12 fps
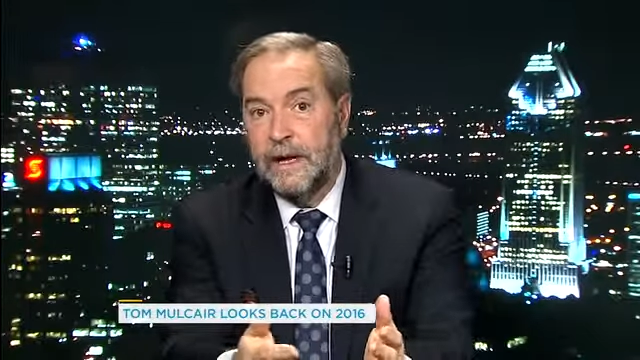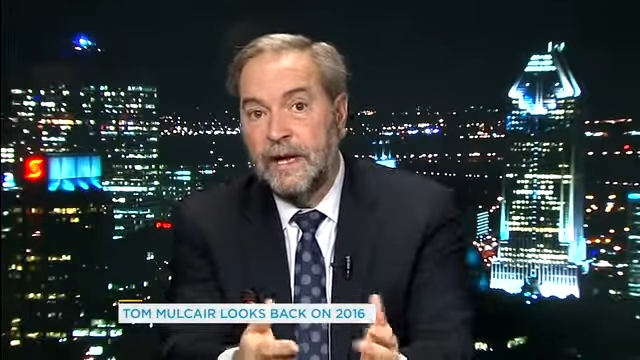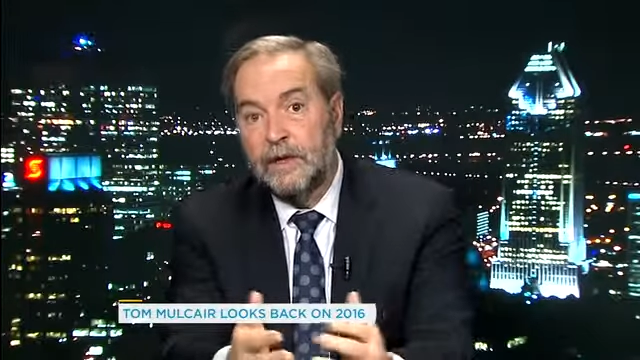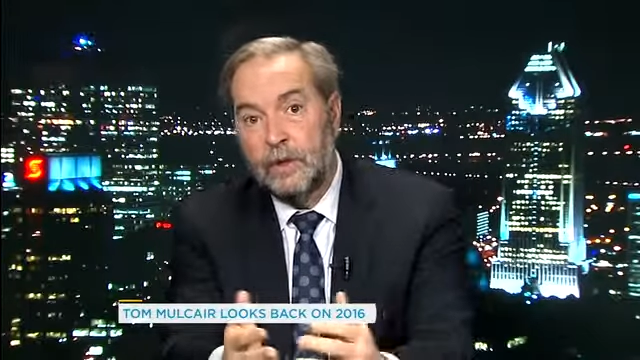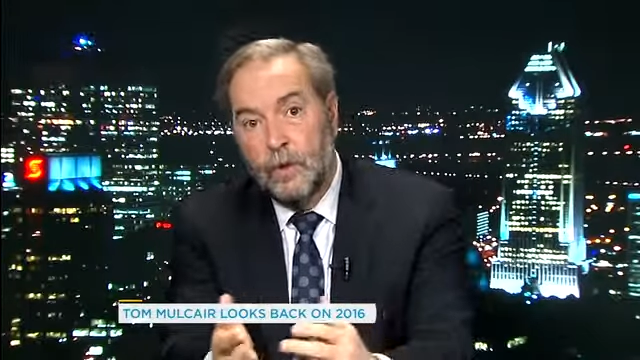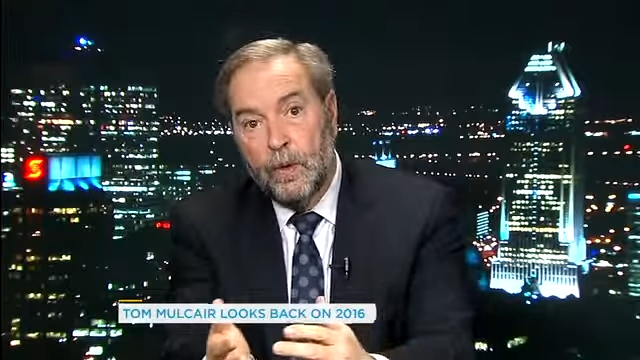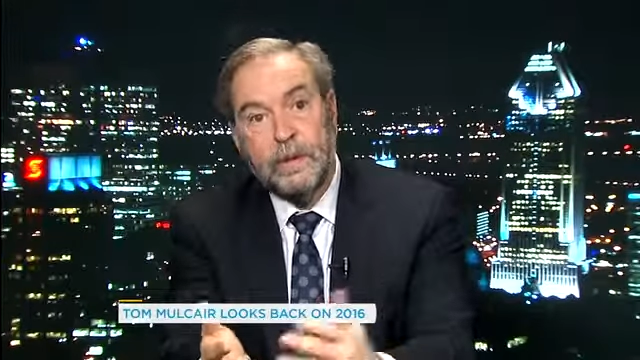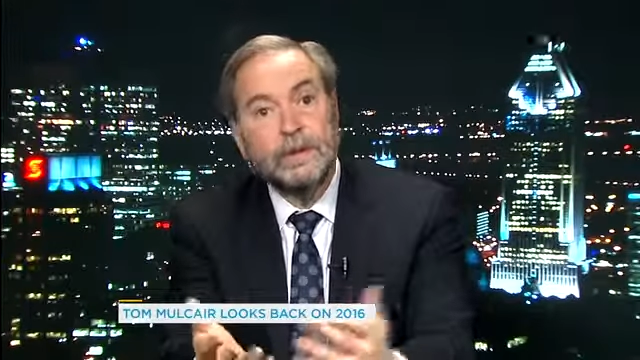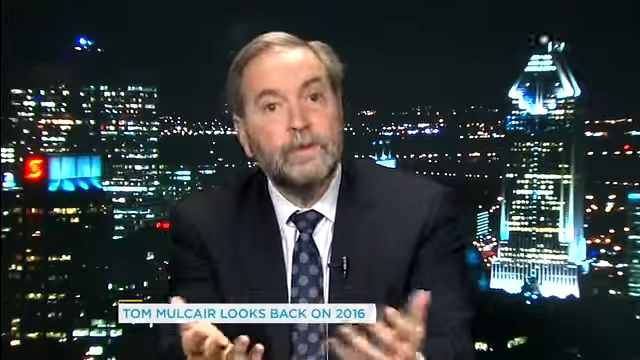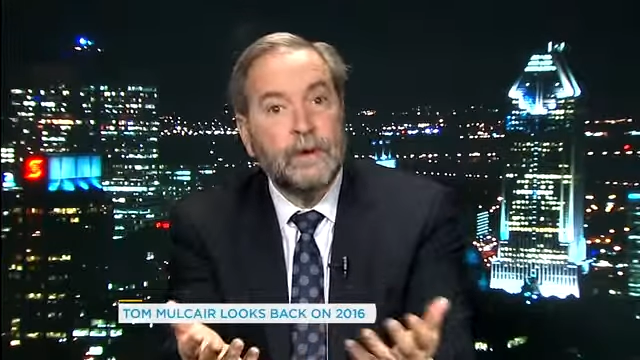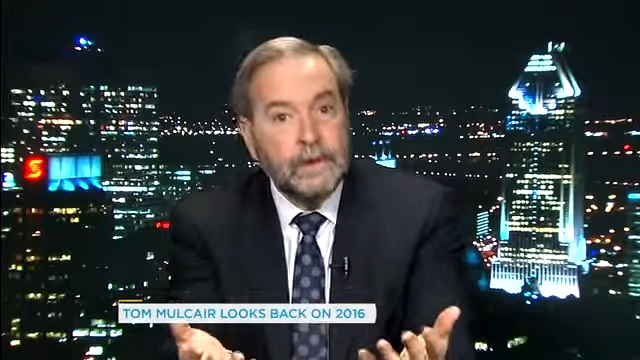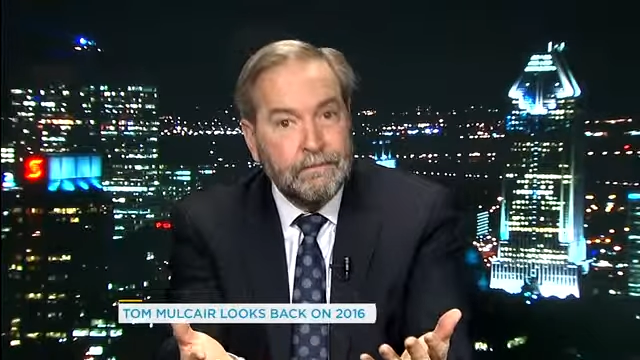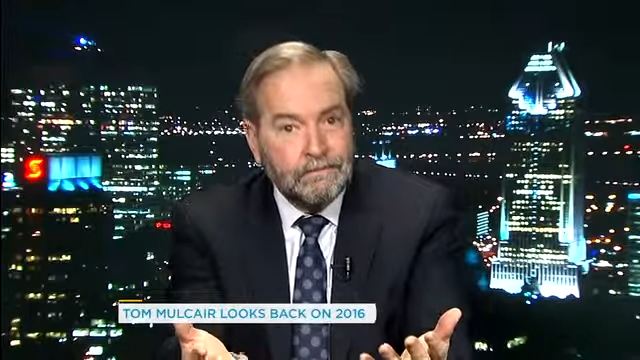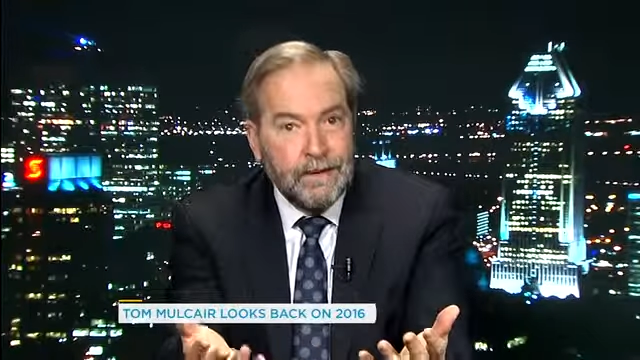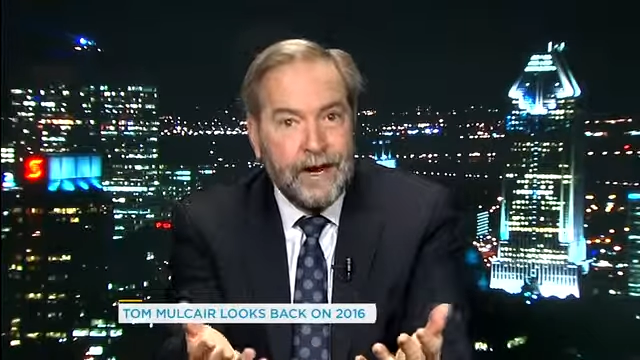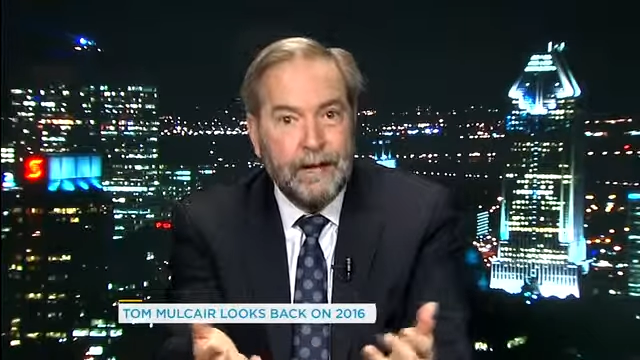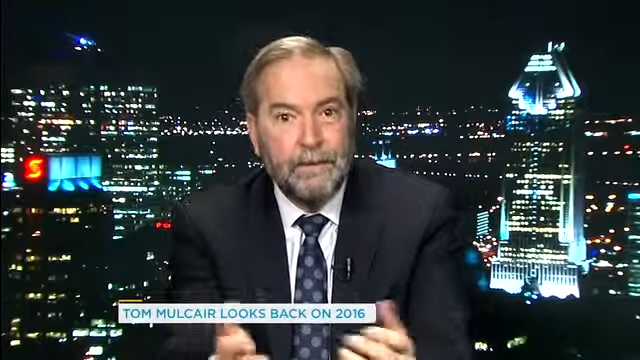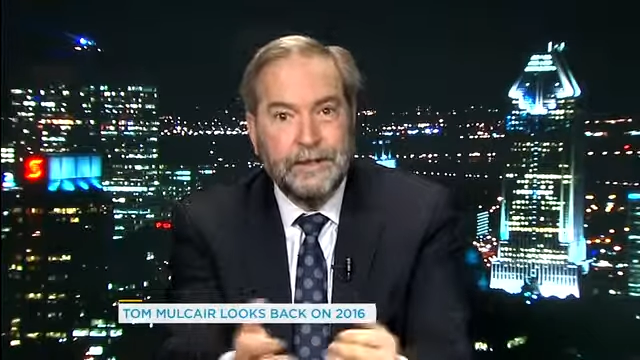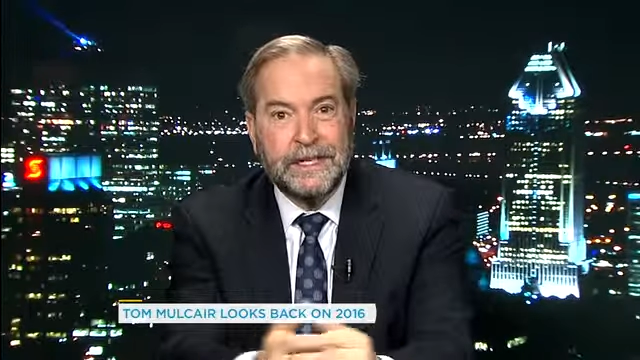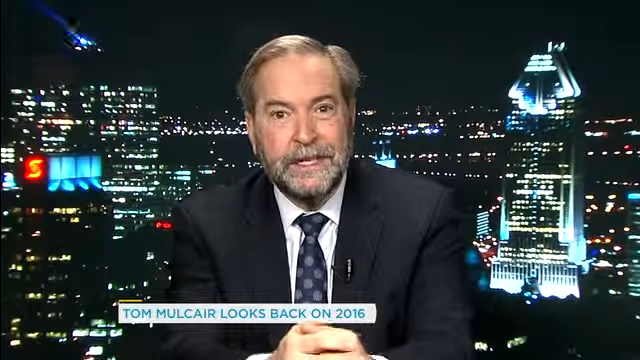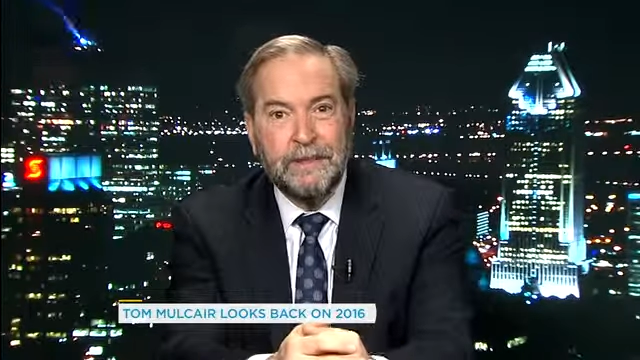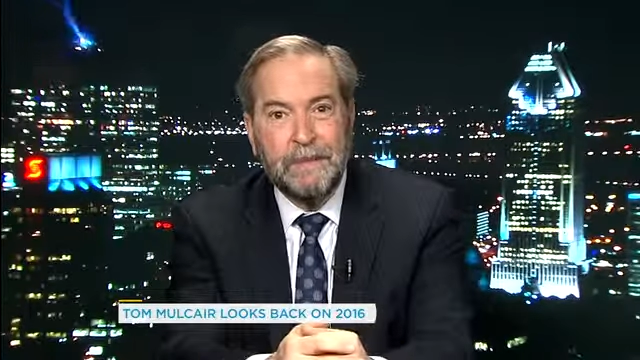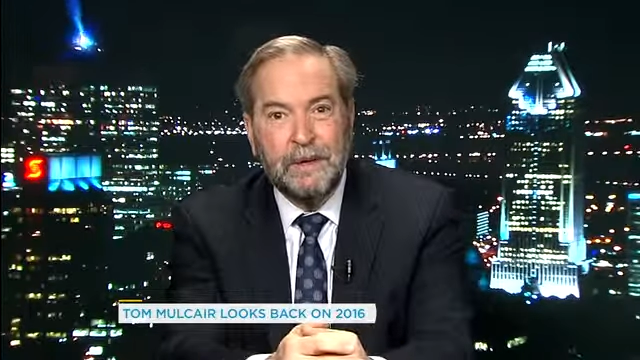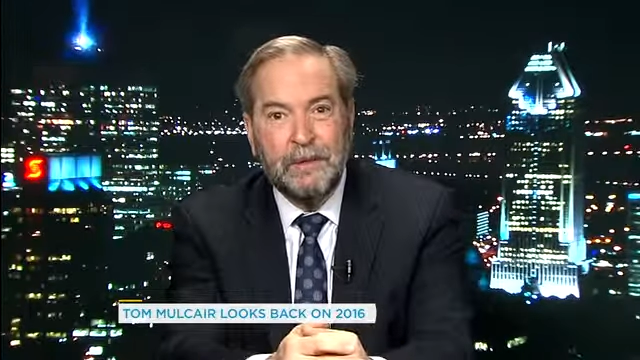head towards what 90%
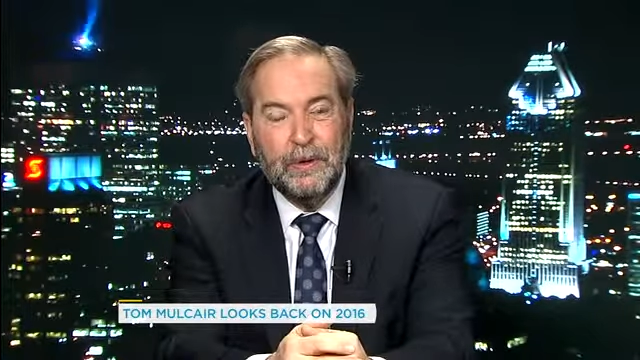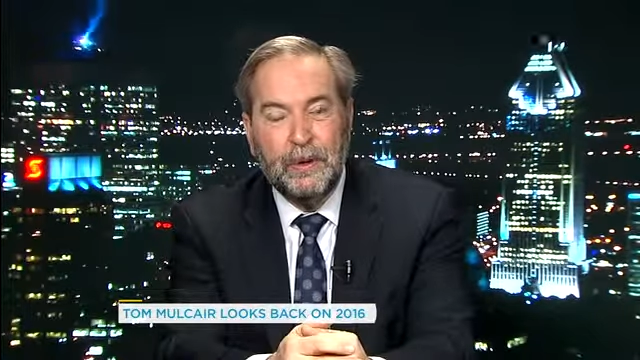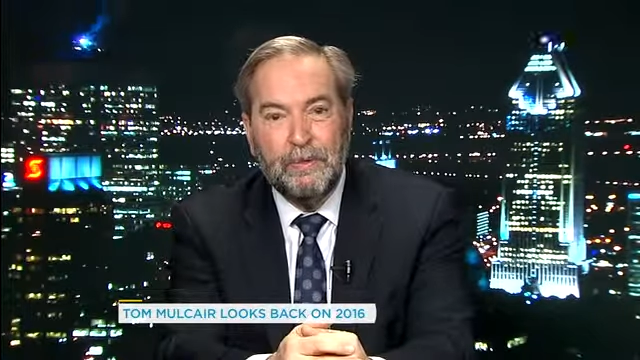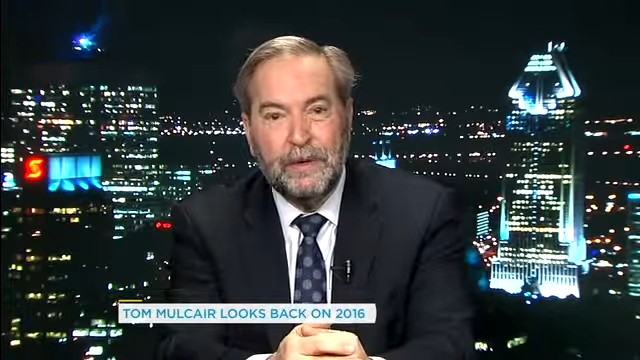of the people who